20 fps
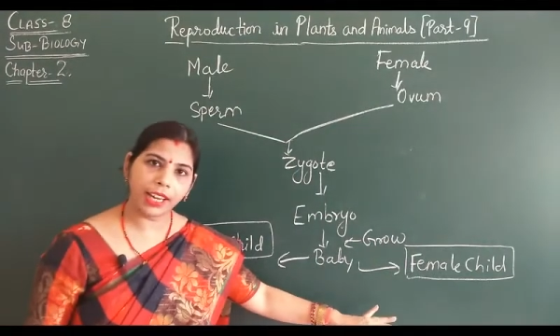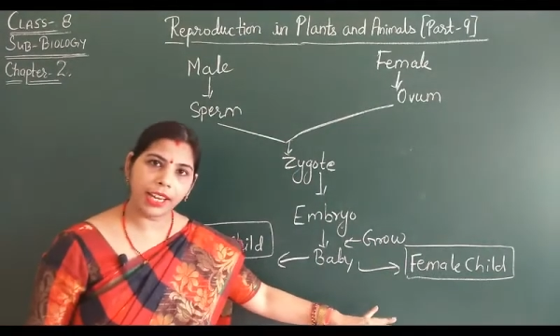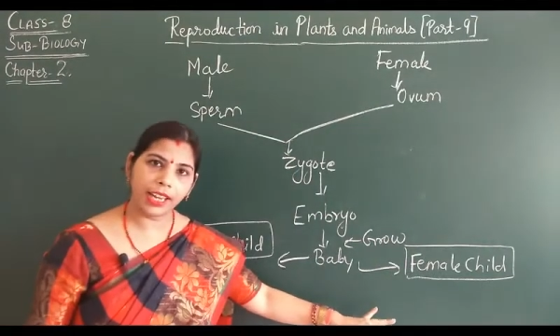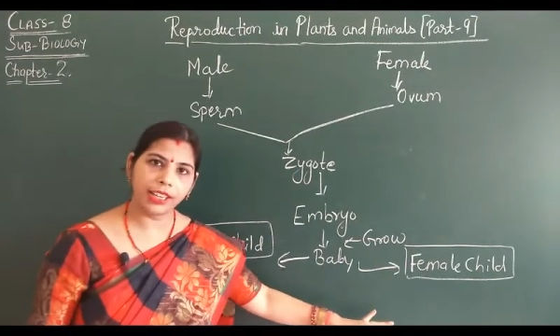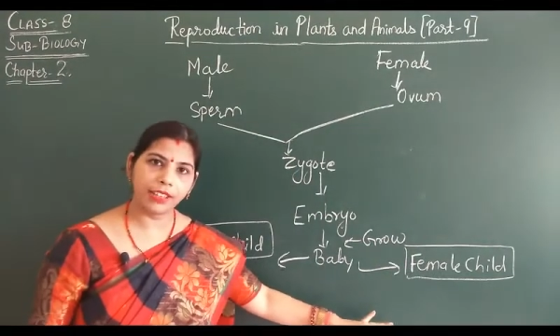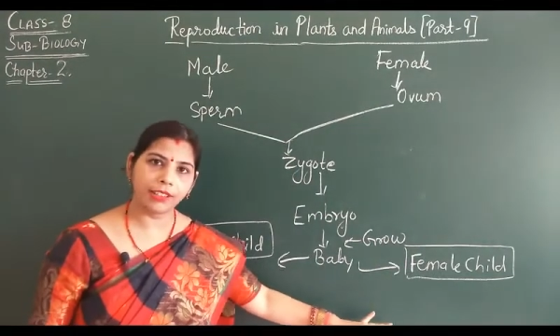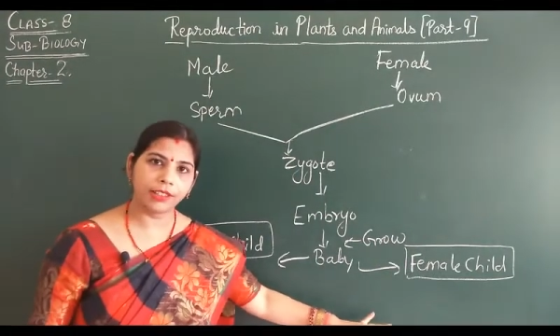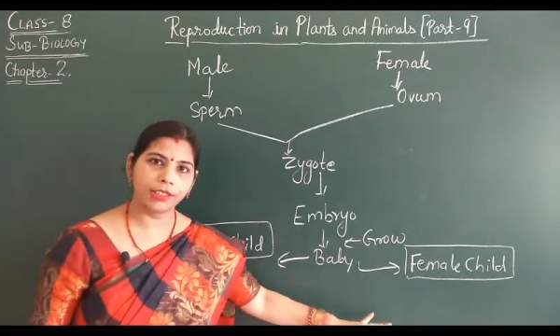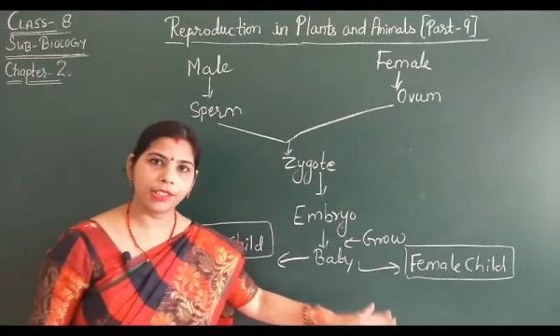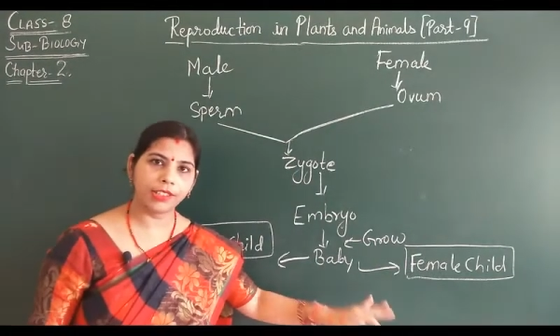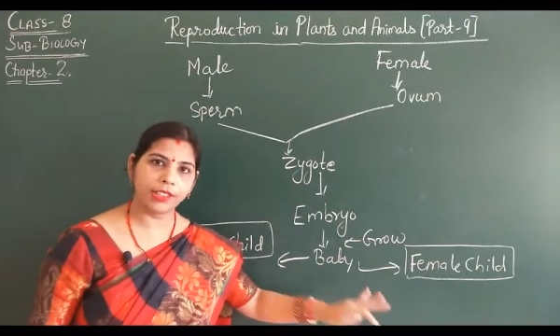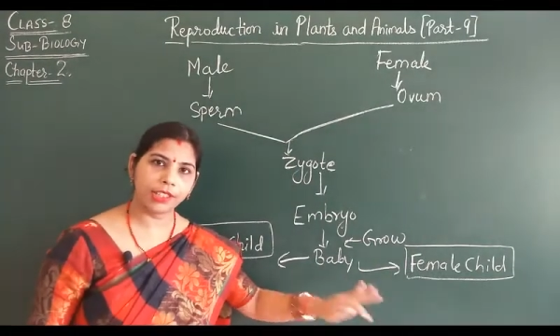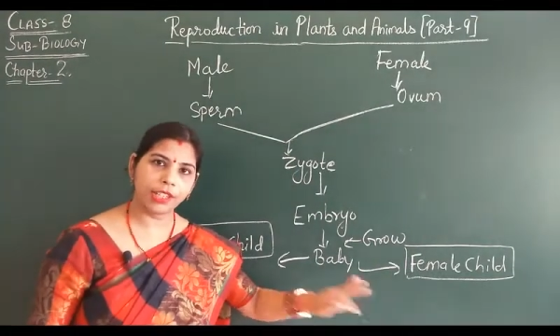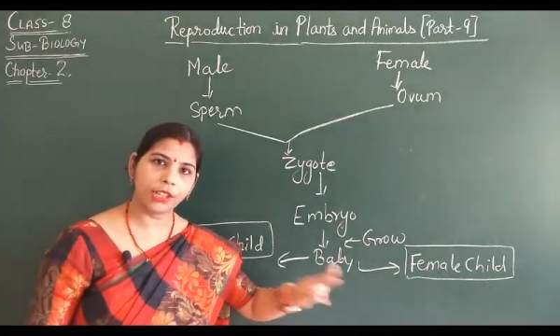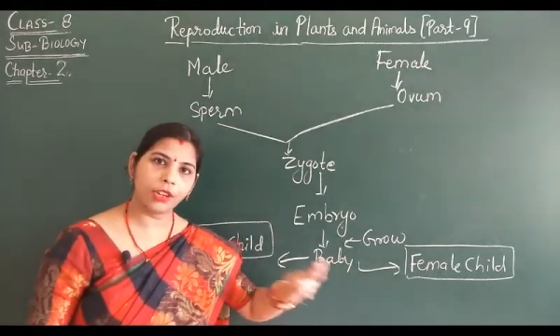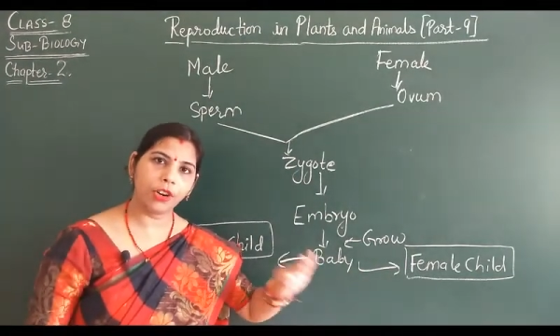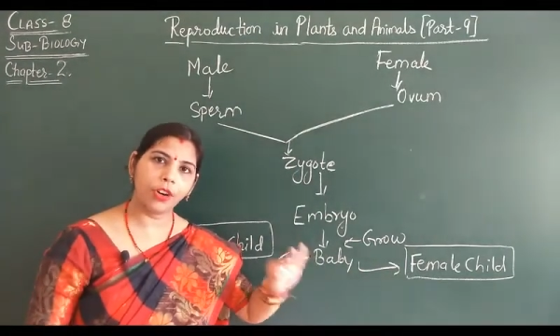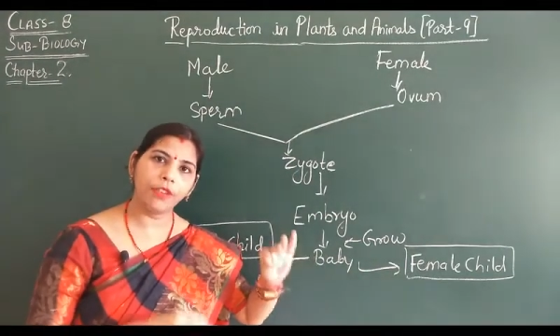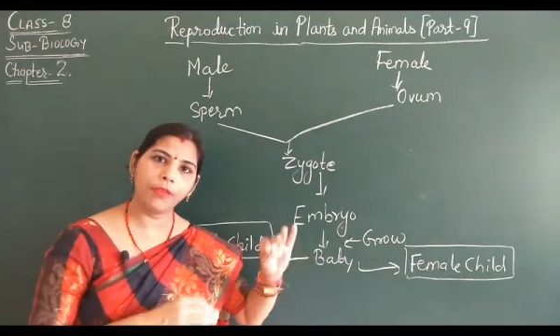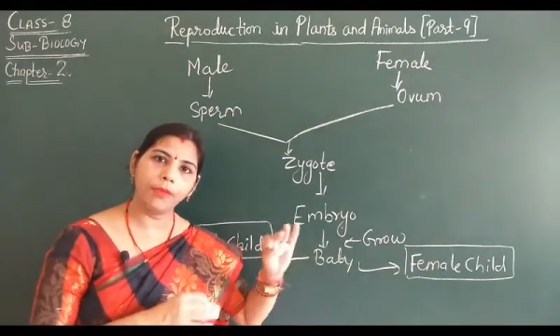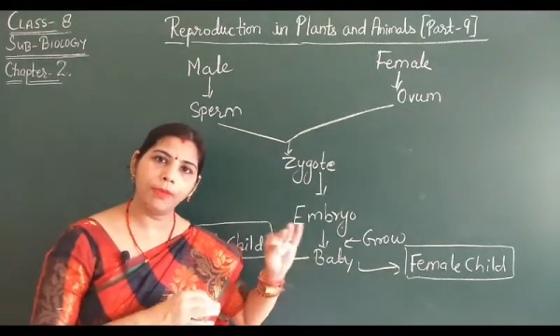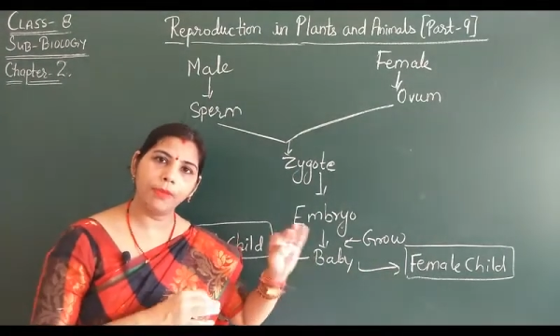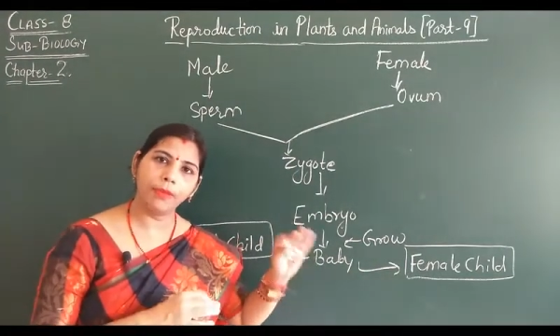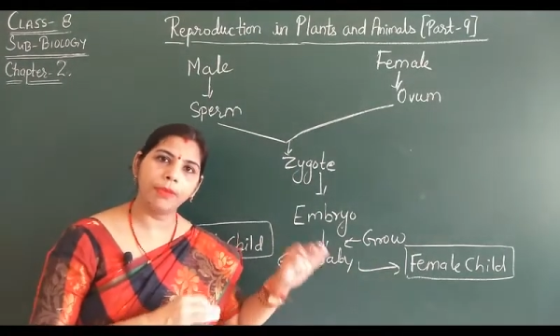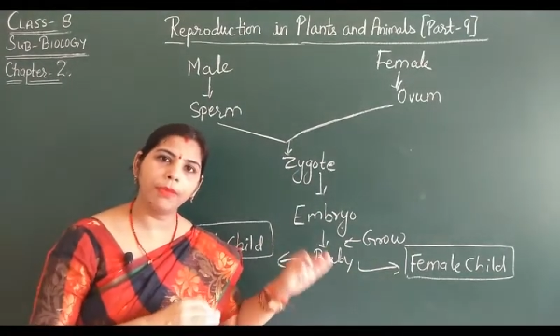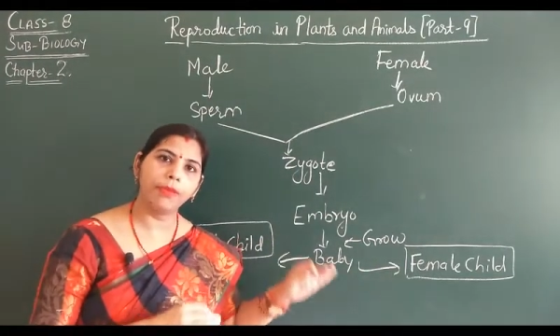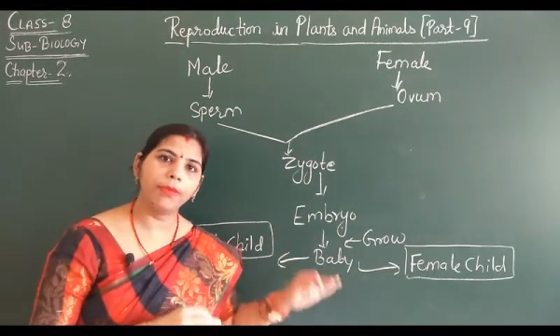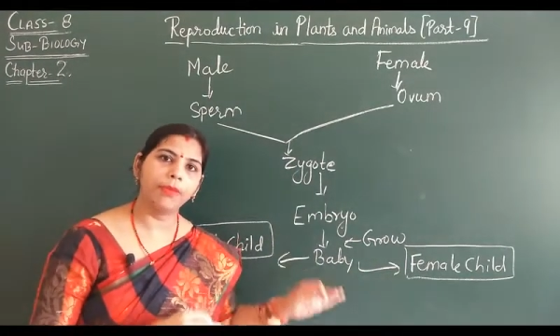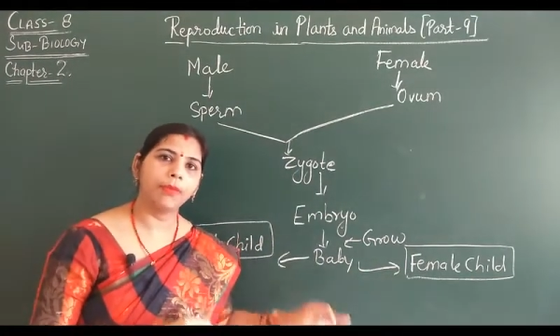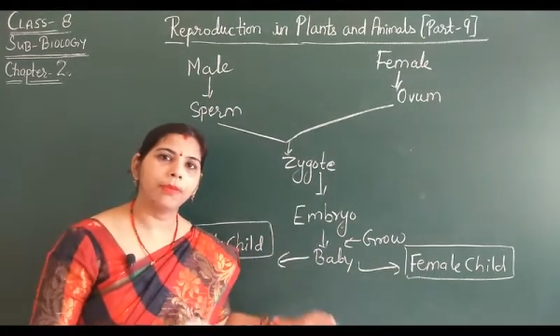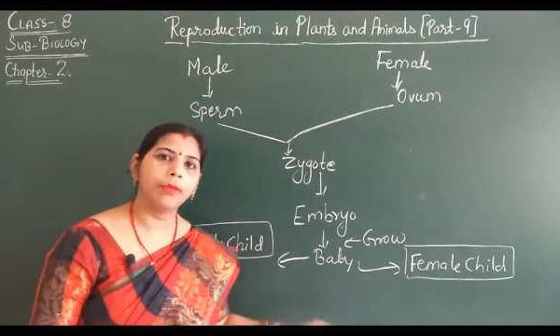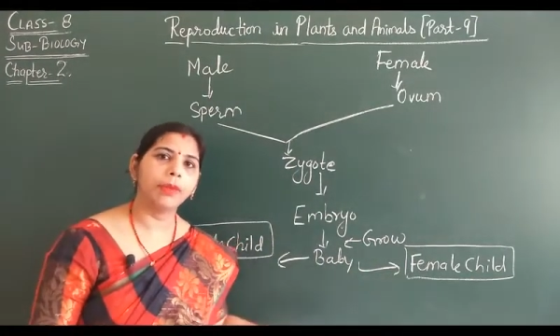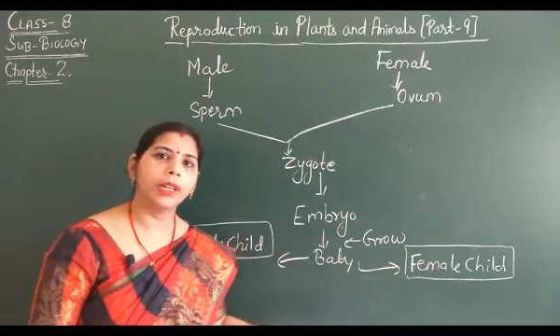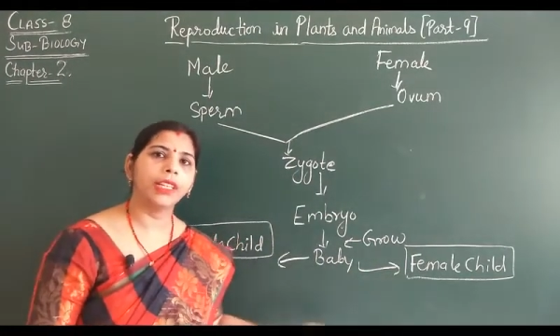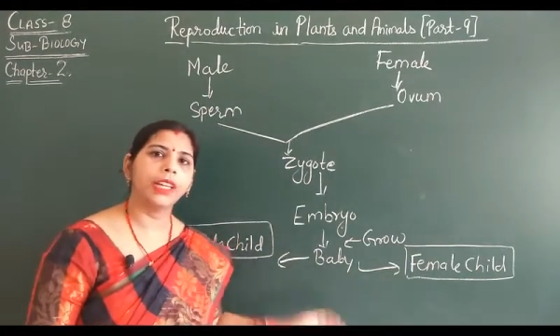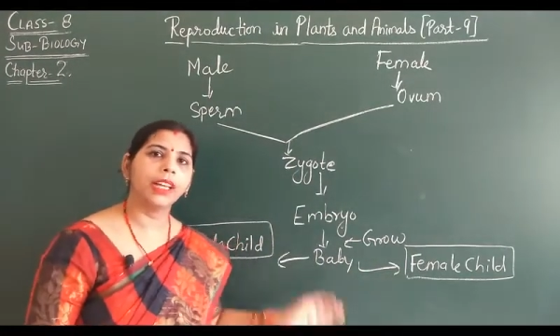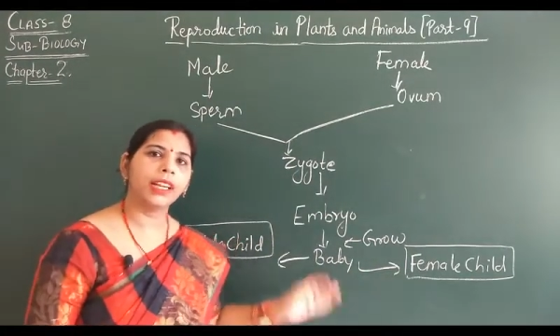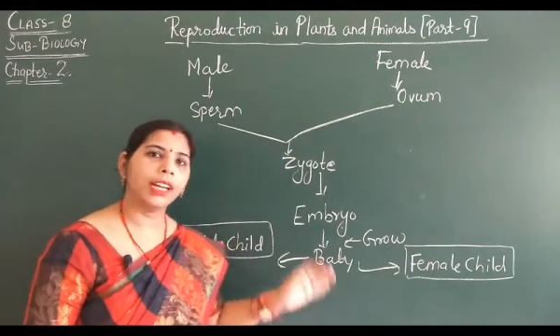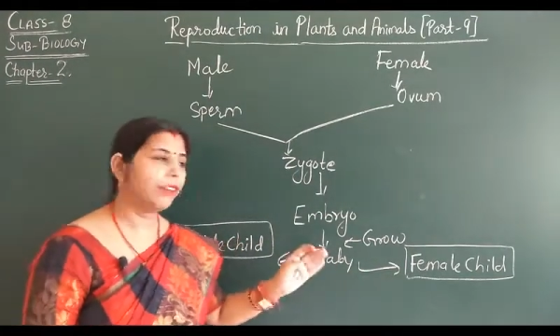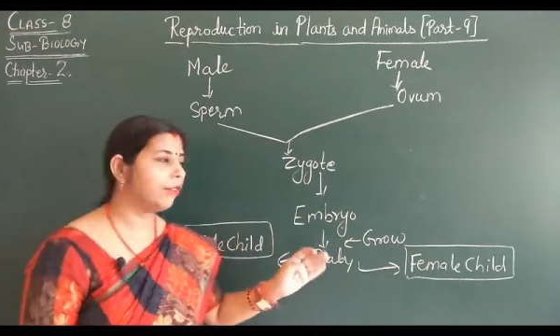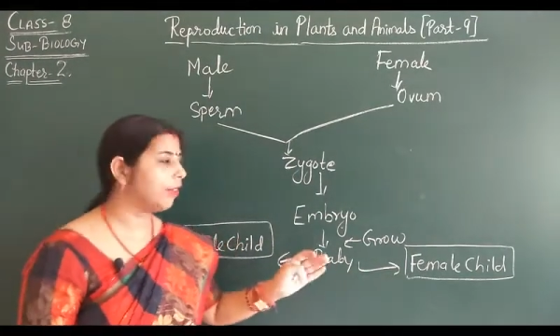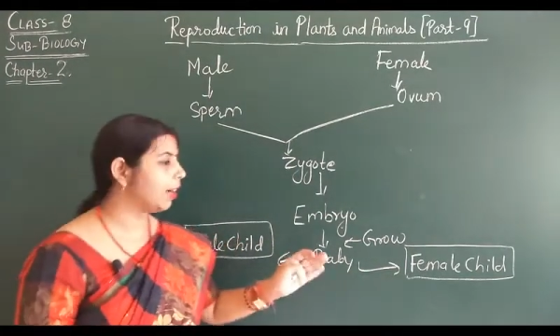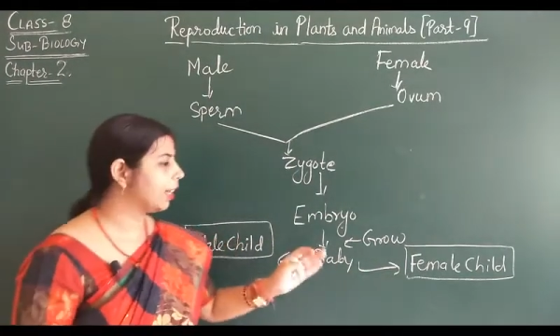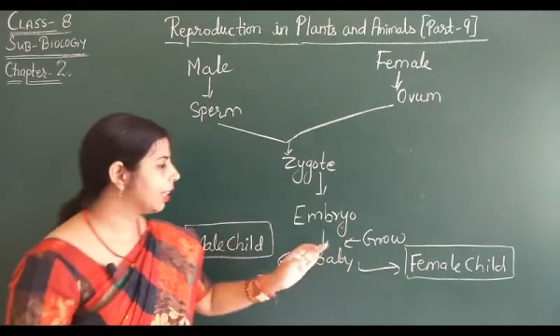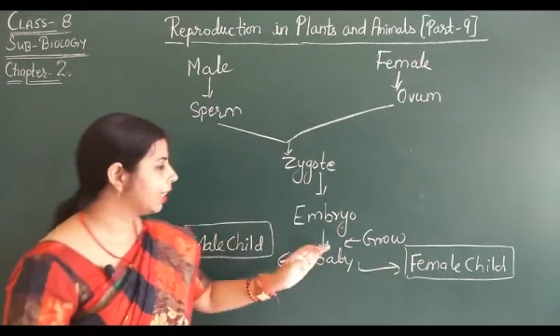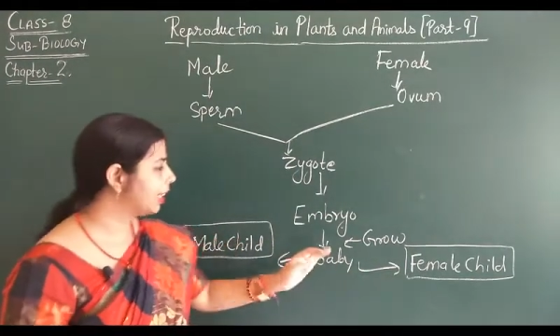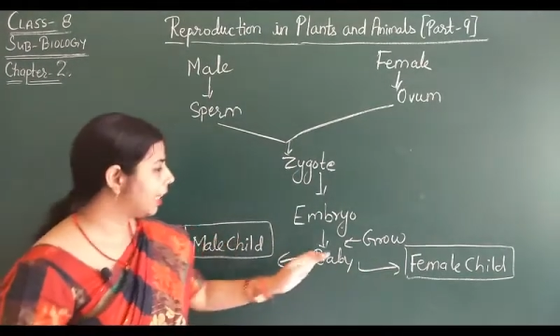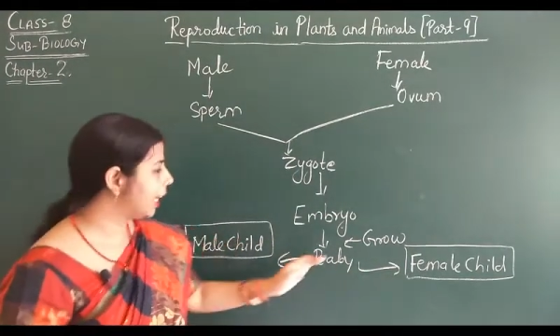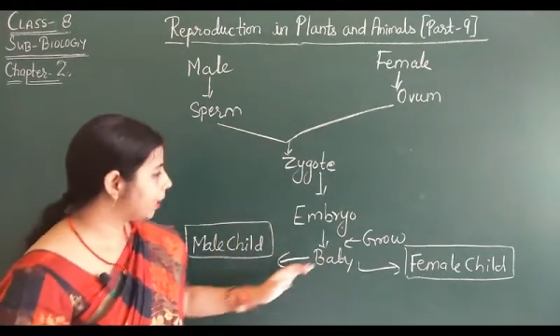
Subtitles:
characteristic of mother and father.